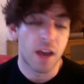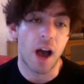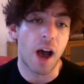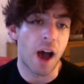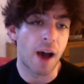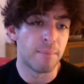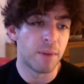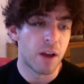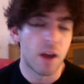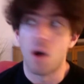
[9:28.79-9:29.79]

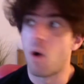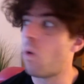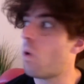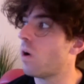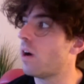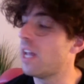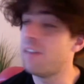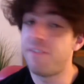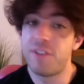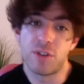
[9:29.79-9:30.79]
Or
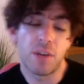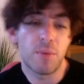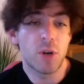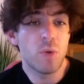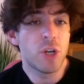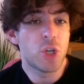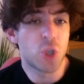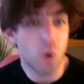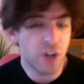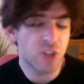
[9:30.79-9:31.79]
if you're someone who
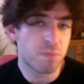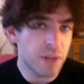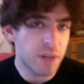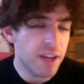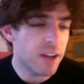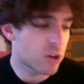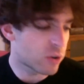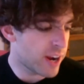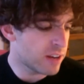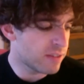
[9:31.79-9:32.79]
enjoys being
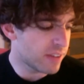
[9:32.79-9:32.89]
creative,